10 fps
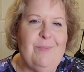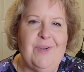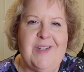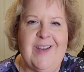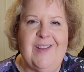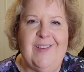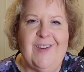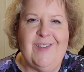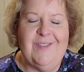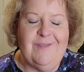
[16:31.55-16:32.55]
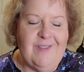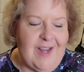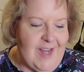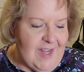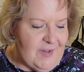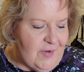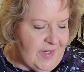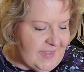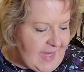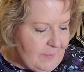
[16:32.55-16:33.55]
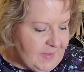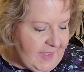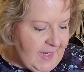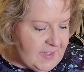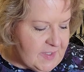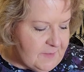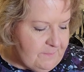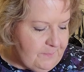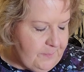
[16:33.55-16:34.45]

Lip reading: particular dress application.